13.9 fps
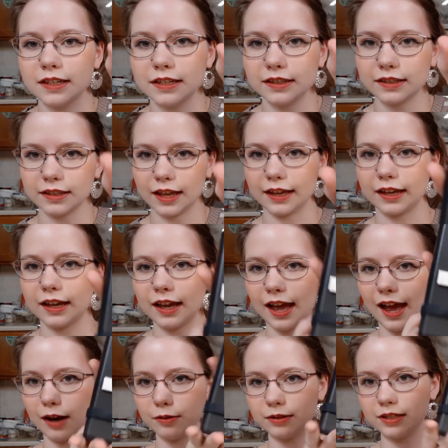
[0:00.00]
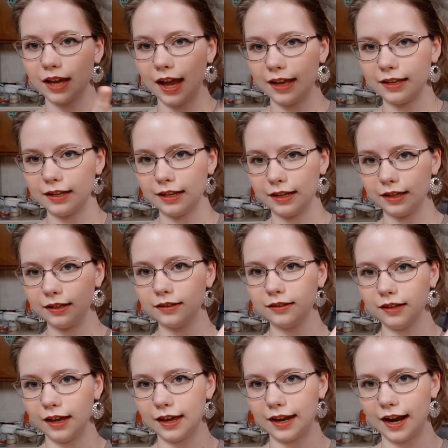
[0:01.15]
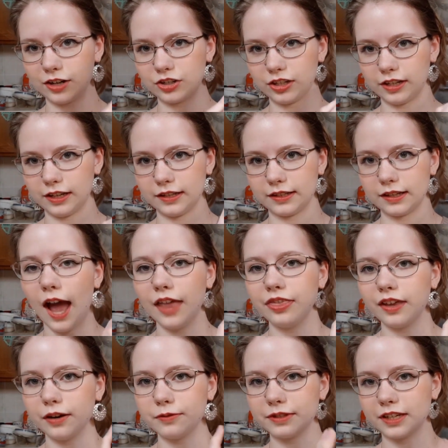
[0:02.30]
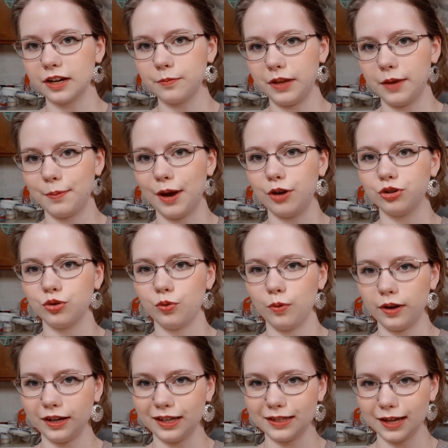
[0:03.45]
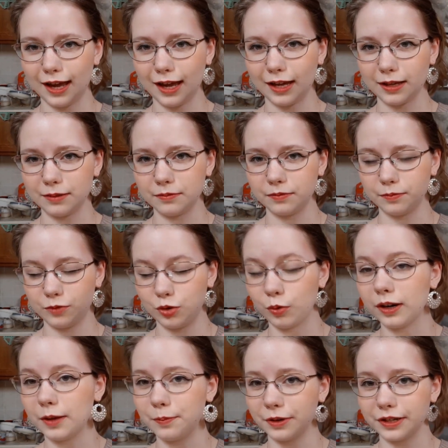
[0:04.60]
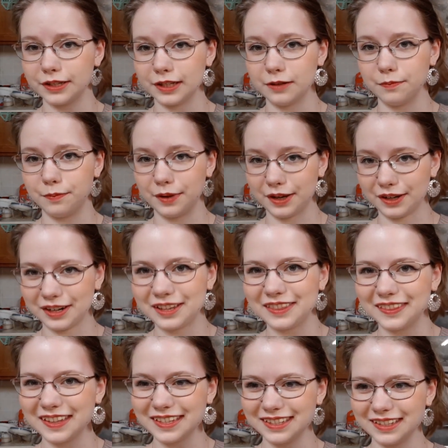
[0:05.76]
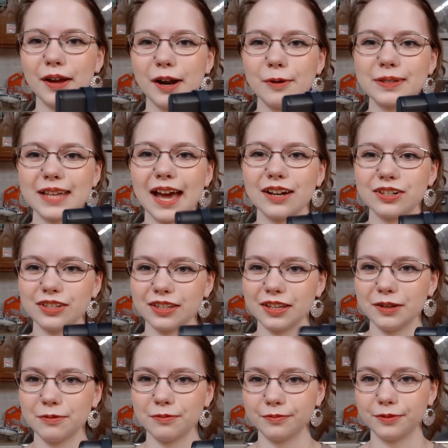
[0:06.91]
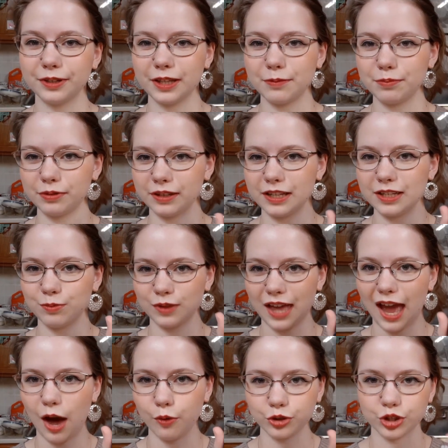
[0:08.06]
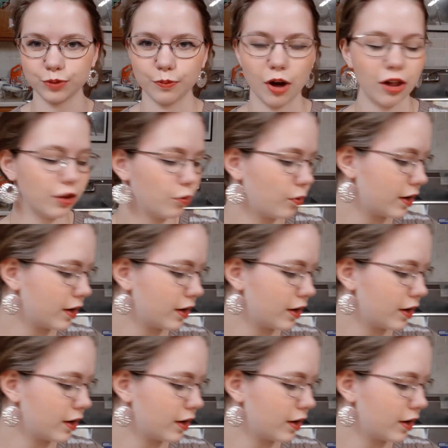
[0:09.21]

is like how tiny it actually is. I thought it was gonna be about 20% bigger than this, but I was actually really pleased with how small it